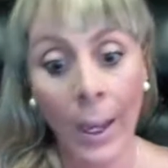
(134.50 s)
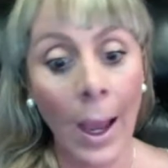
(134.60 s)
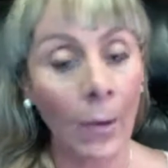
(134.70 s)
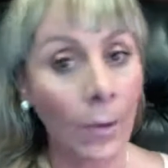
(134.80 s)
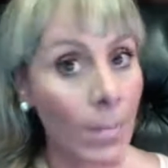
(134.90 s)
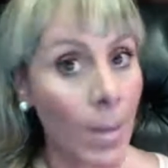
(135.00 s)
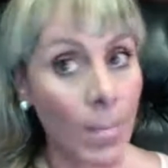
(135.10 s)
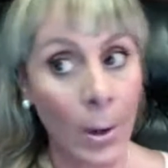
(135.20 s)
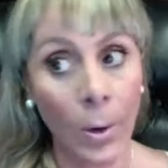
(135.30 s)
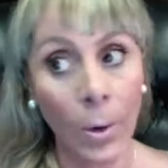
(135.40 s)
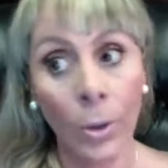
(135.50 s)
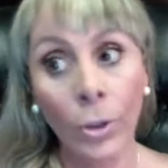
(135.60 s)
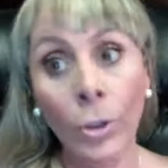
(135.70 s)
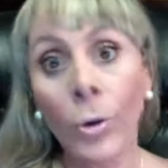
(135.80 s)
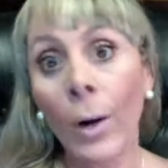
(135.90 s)
And remember,
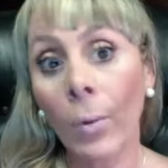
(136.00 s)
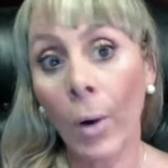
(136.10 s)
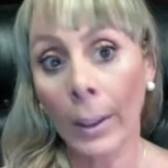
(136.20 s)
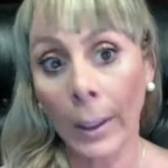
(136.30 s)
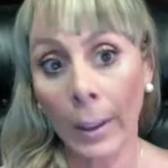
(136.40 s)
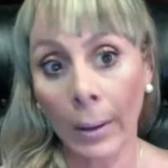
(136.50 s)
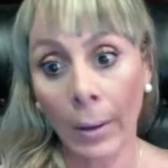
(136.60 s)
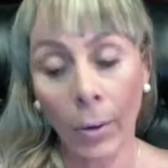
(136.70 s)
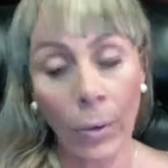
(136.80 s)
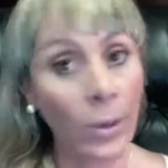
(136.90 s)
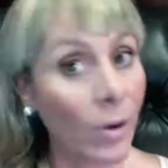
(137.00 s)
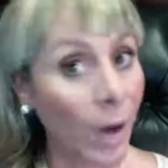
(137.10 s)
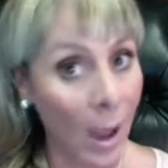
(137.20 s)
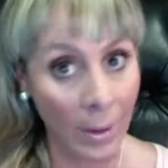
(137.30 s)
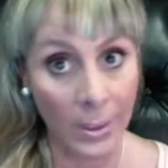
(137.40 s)
you are working with your
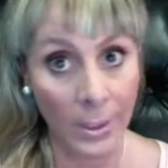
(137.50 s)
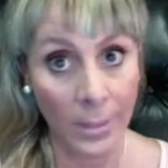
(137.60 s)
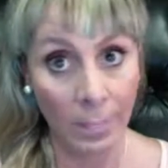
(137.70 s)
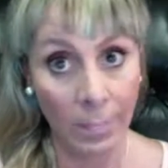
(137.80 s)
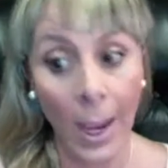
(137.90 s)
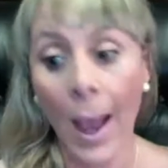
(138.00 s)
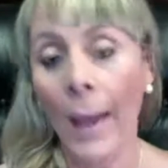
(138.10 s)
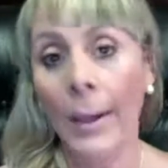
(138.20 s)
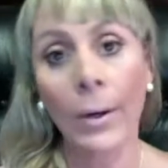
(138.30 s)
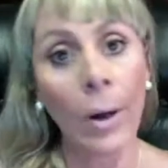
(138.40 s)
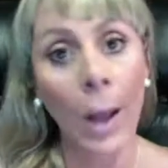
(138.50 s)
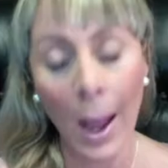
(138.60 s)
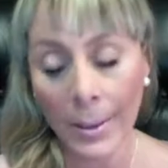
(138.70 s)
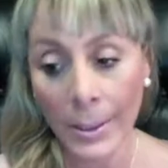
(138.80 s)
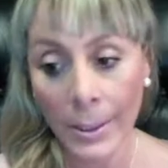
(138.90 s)
hands. And in your
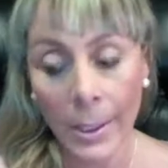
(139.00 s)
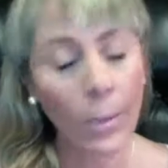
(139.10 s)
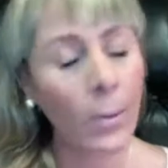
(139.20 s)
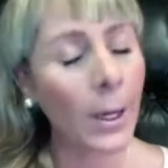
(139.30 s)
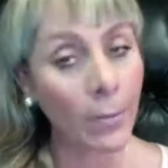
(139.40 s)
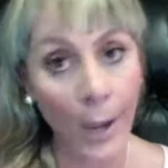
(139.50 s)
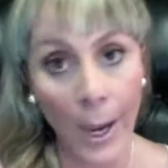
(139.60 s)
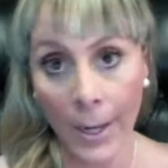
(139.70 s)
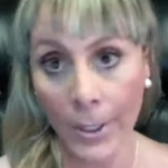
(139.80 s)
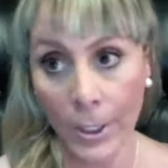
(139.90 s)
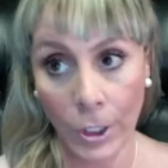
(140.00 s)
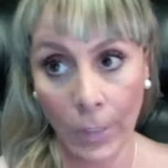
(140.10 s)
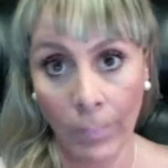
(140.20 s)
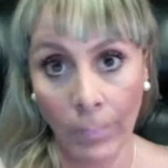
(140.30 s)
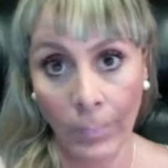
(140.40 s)
hands, we have
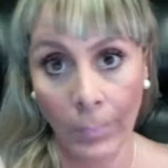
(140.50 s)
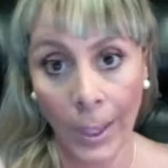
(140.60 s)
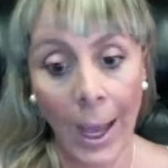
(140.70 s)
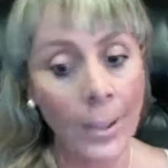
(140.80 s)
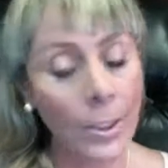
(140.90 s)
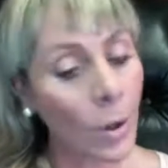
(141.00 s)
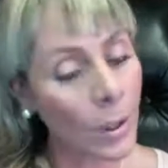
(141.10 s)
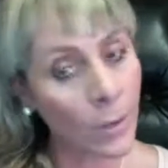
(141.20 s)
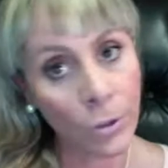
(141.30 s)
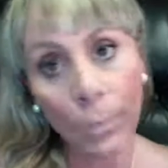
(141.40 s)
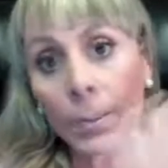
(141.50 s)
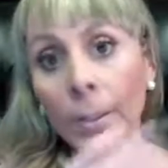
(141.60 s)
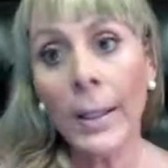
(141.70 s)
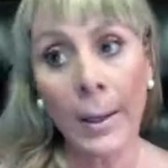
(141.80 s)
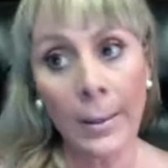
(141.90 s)
energy. So if you put
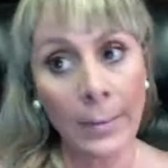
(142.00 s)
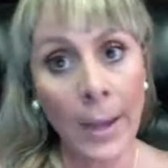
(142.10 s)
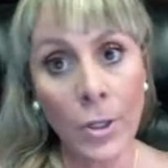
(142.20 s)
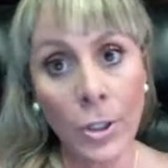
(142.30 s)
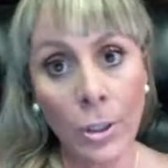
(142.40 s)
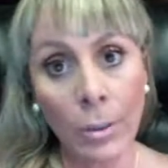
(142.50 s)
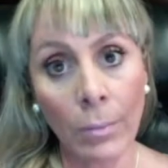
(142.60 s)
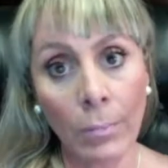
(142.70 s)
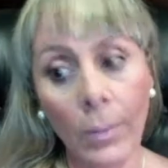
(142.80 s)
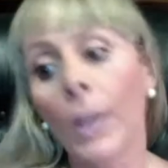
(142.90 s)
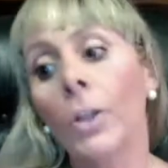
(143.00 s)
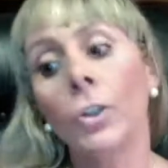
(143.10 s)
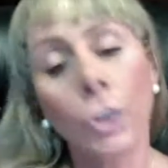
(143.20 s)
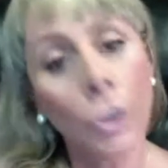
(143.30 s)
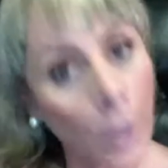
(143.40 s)
the intention,
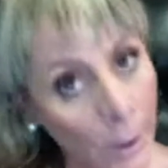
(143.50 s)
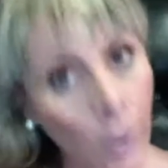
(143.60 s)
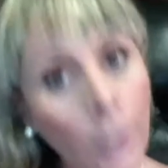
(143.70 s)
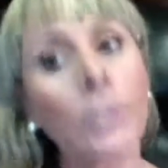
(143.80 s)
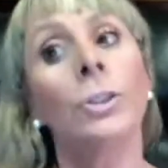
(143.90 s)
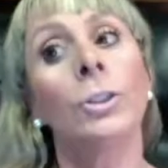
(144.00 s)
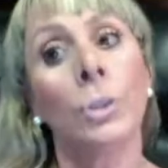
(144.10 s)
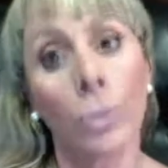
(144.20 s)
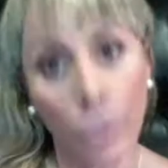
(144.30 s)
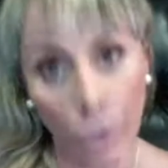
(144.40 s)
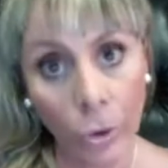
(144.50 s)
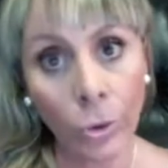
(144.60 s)
you are going to